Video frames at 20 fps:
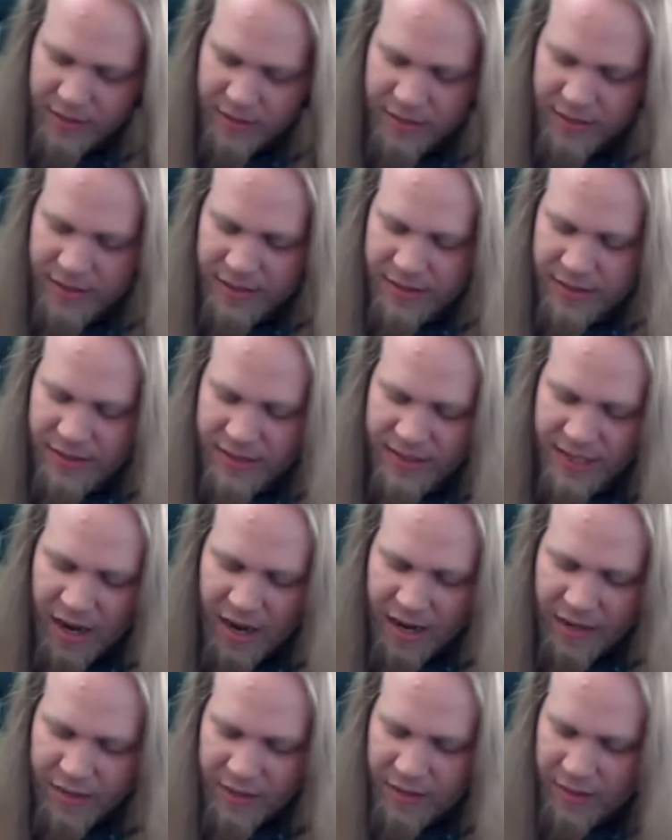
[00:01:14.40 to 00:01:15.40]
It's a
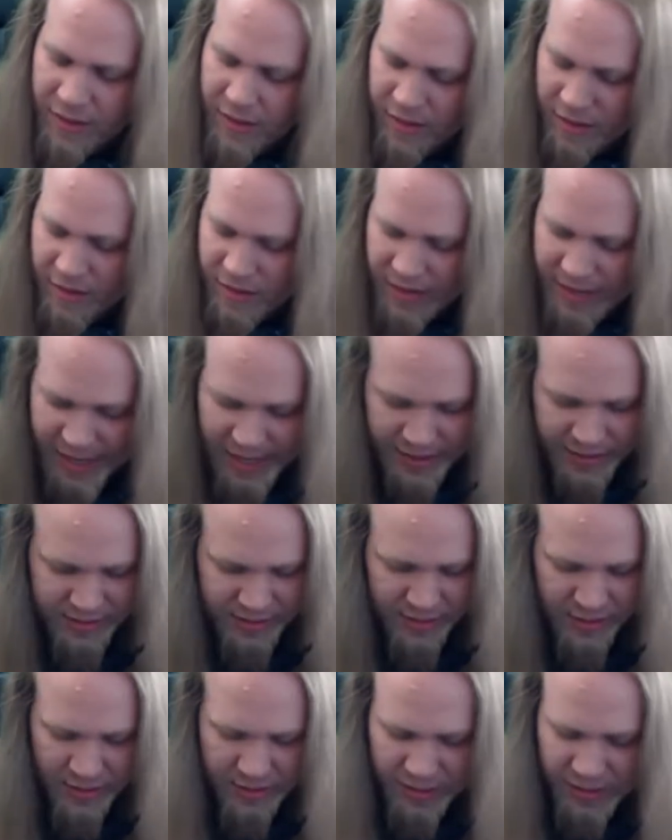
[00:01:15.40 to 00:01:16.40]
sign. Yes,
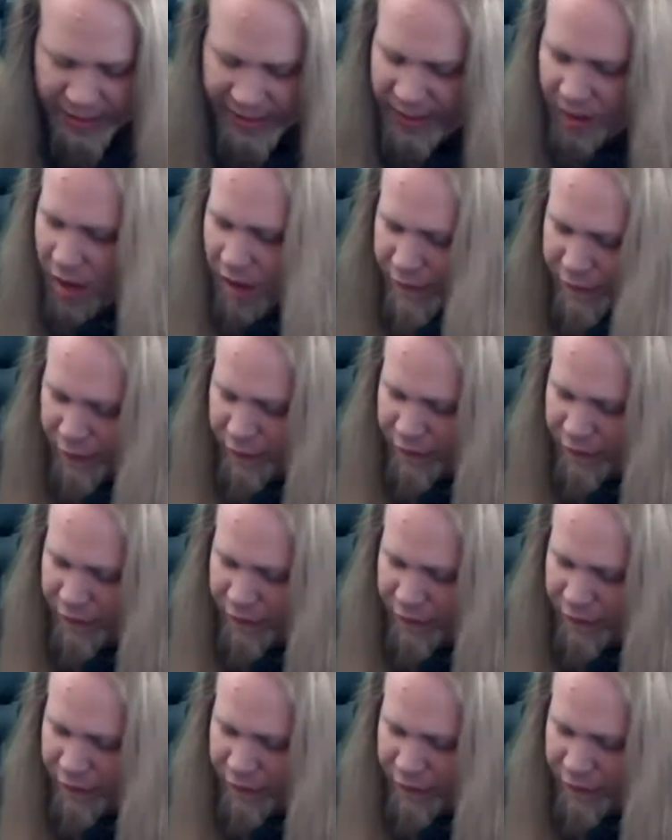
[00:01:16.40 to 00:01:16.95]
clean off your